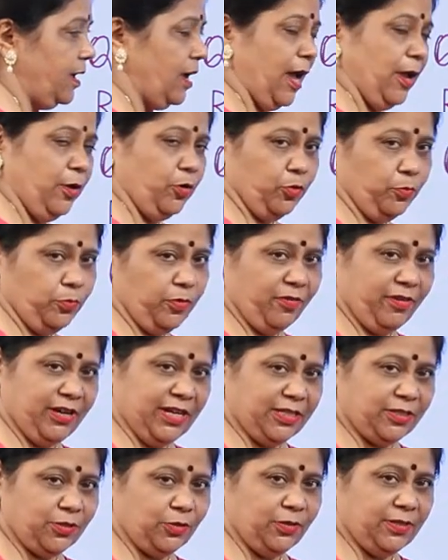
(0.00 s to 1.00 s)
I hope you have
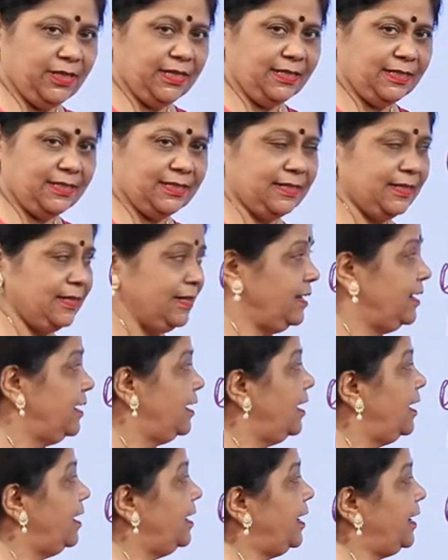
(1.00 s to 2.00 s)
understood this.
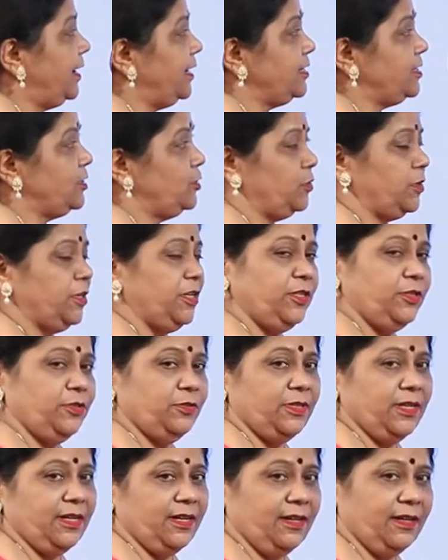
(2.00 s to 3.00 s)
Let us look
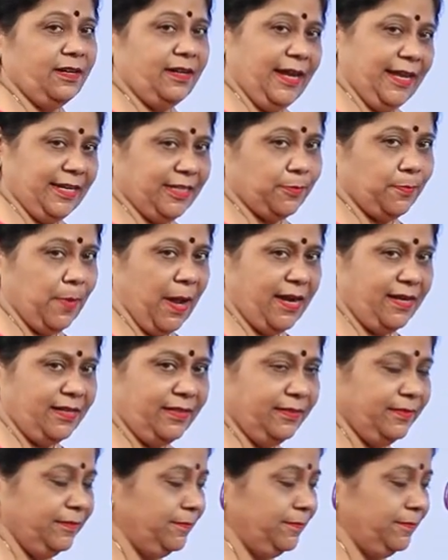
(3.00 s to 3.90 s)
into the next part.